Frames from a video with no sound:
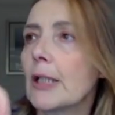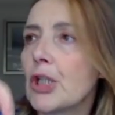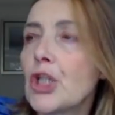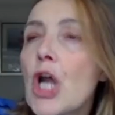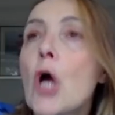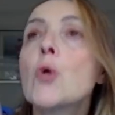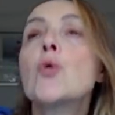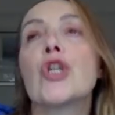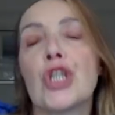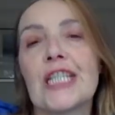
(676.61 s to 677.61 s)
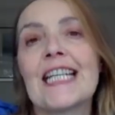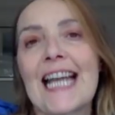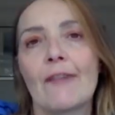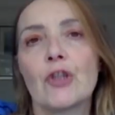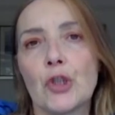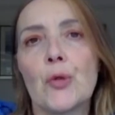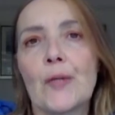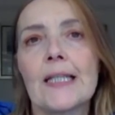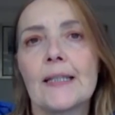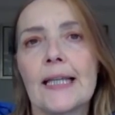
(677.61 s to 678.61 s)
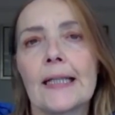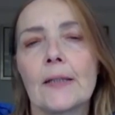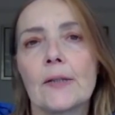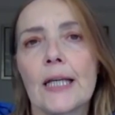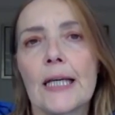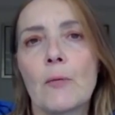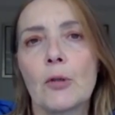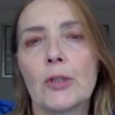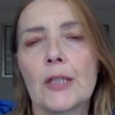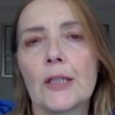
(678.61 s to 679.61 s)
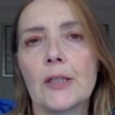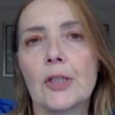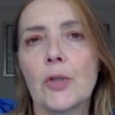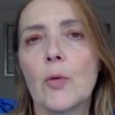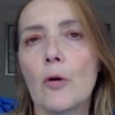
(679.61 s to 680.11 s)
know that she didn't have to do these things that he wanted her to do,